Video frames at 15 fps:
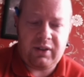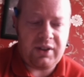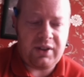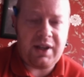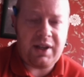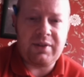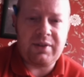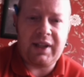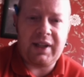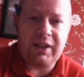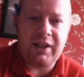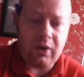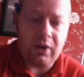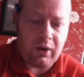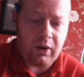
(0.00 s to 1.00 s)
sounds
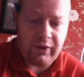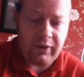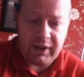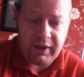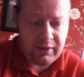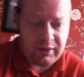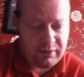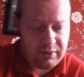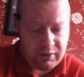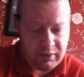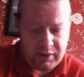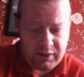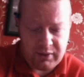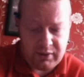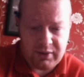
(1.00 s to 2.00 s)
like your thing,
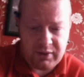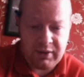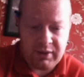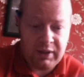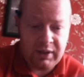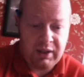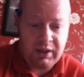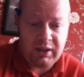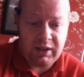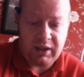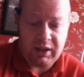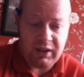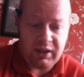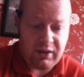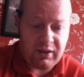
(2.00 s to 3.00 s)
and
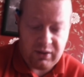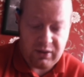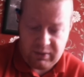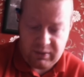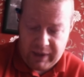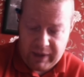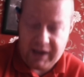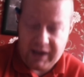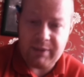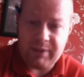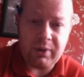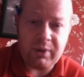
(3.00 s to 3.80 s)
you can just buy it.